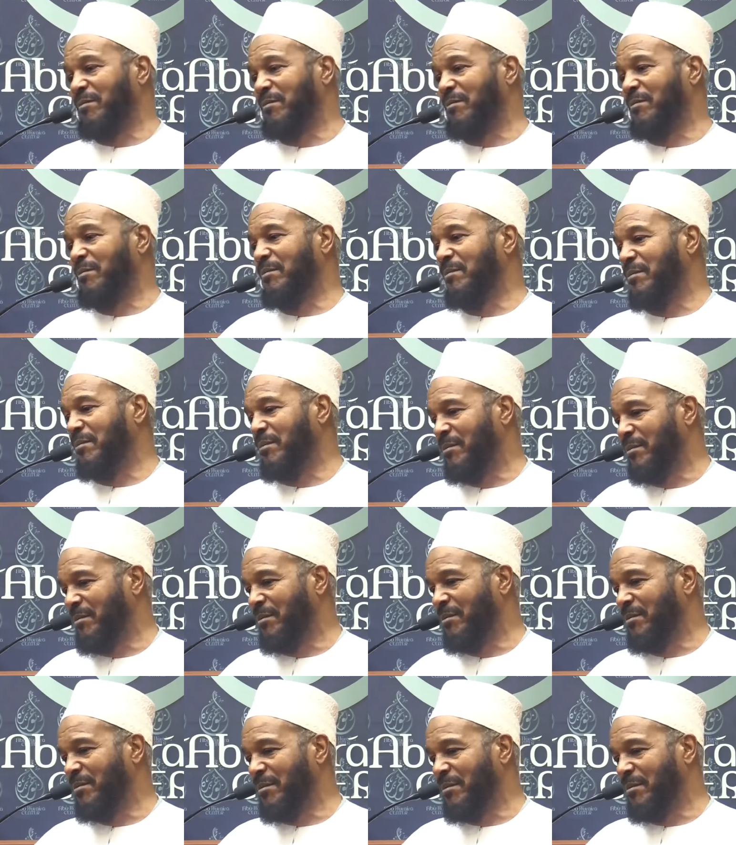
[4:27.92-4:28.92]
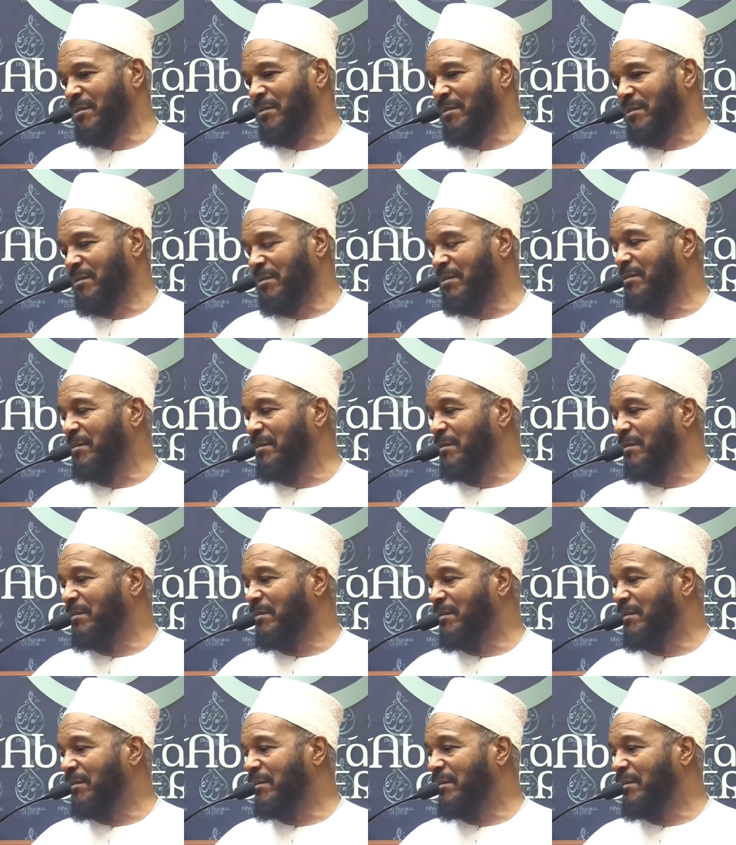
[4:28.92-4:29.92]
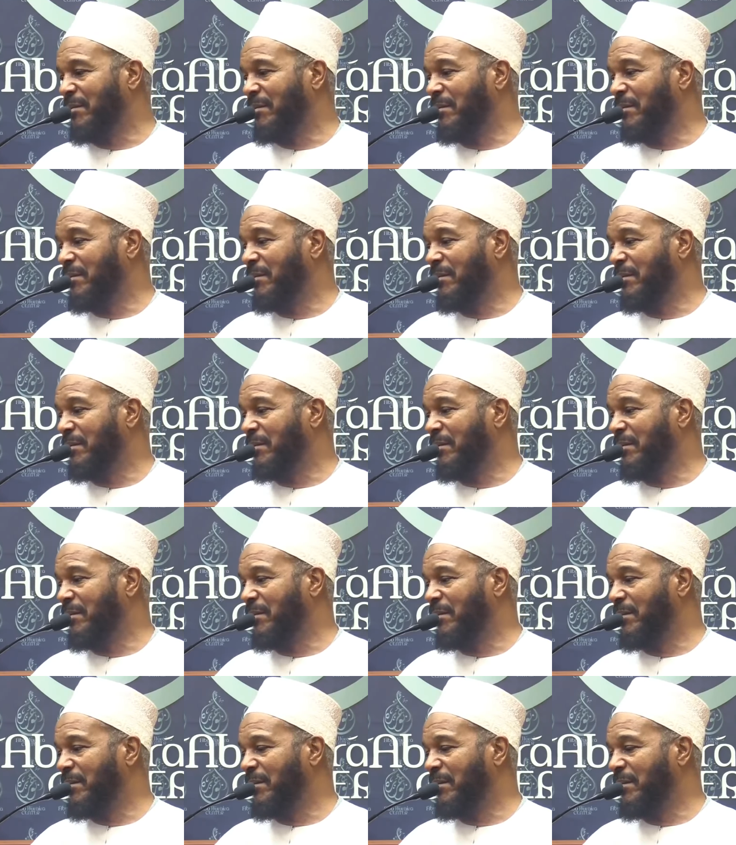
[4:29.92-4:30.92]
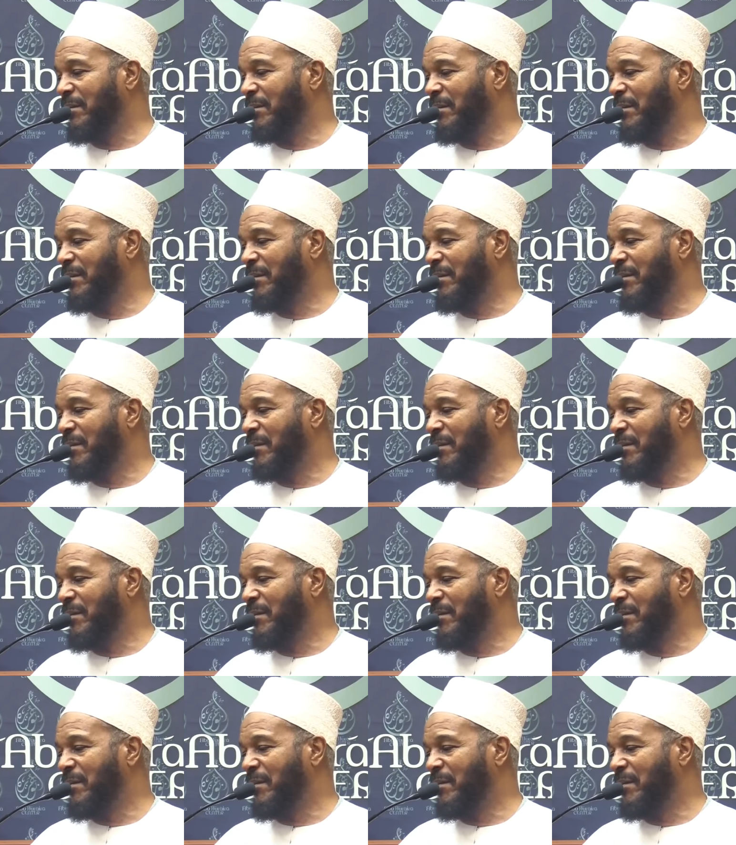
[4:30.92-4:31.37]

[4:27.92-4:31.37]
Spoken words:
Nothing is said.